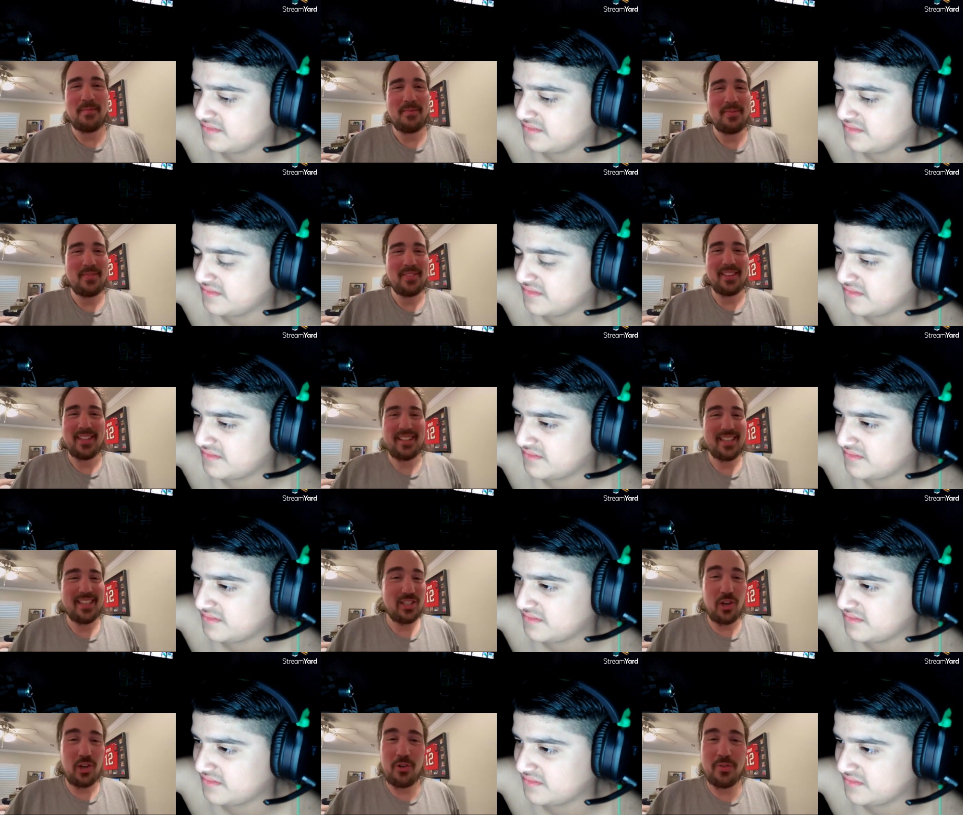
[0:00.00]
Speaker 1: done.
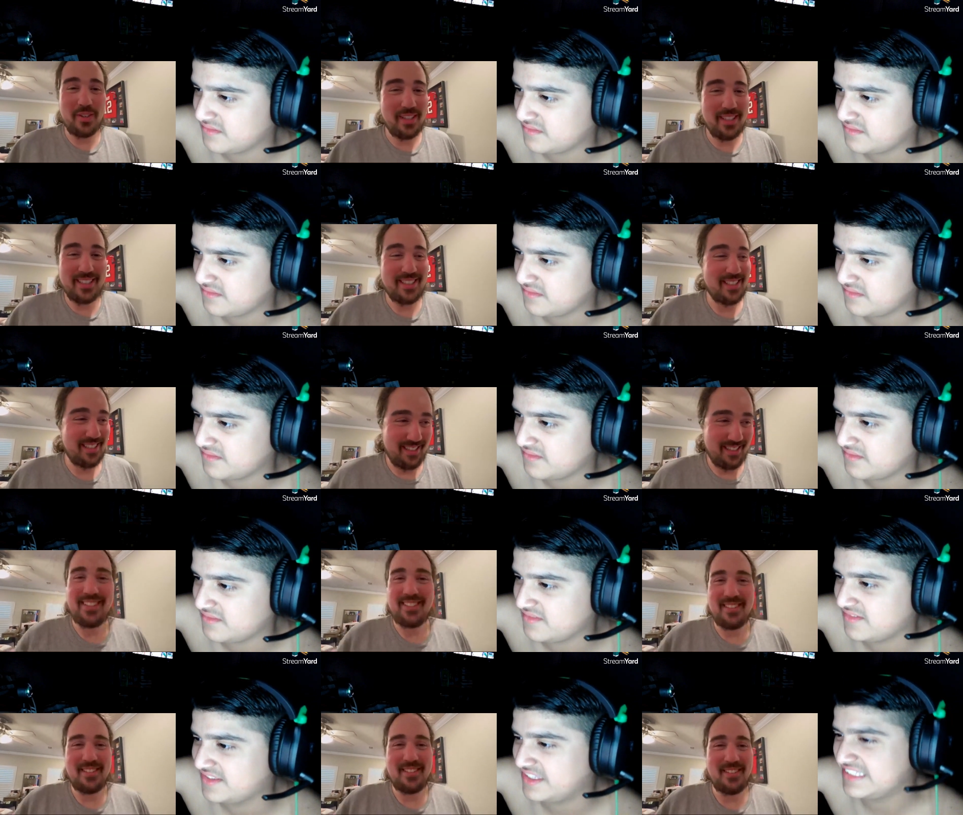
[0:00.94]
It's, over. It's
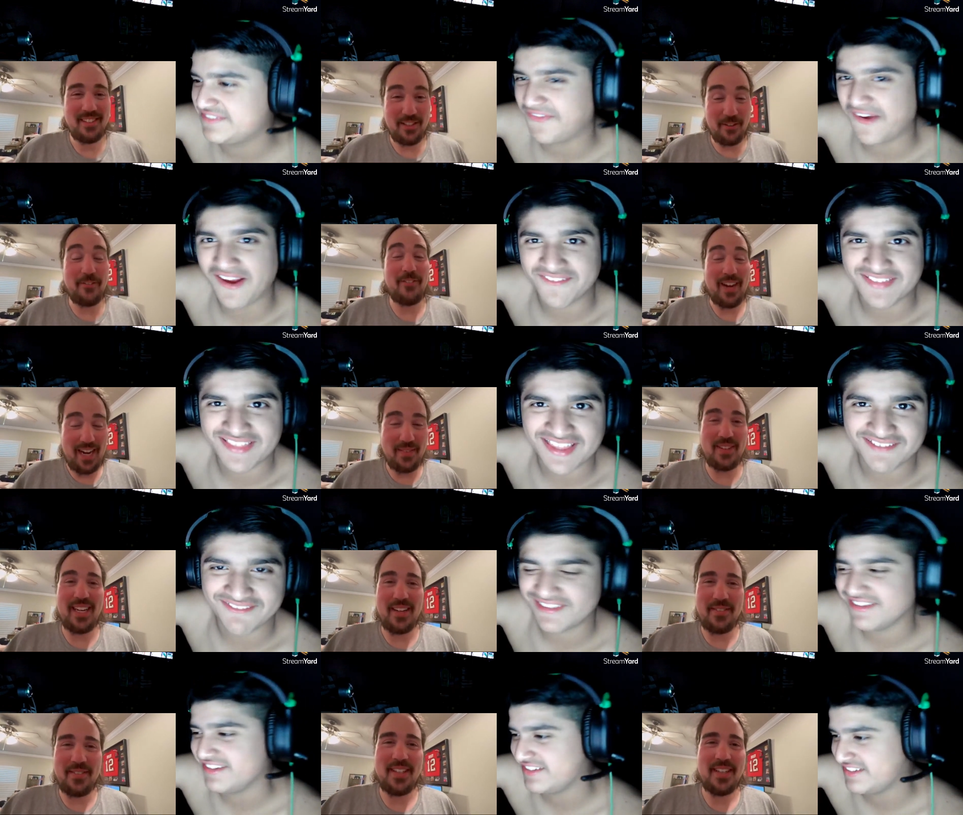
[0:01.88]
you're five
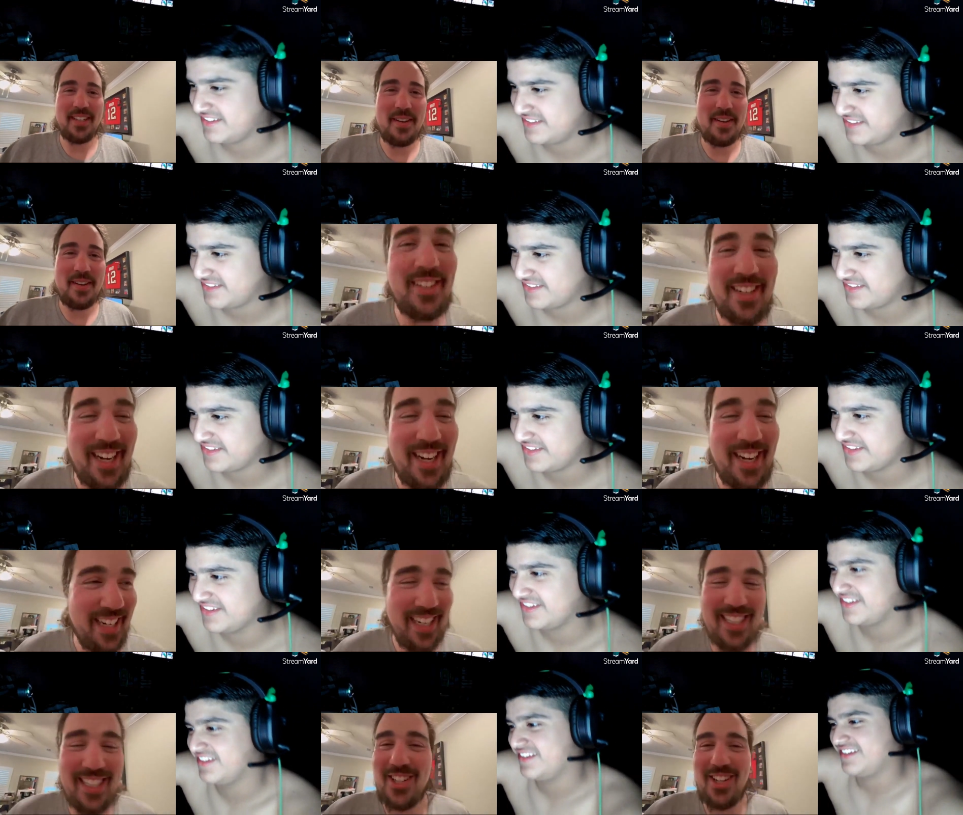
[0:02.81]
eleven. You're not
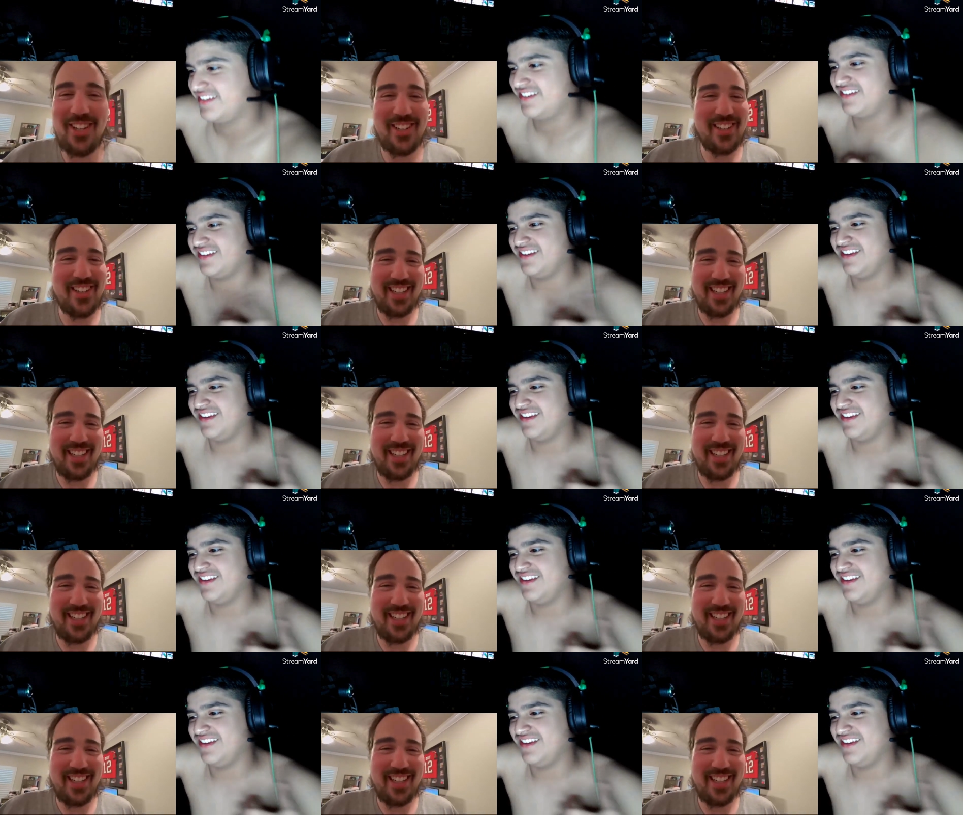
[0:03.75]
getting taller. You're not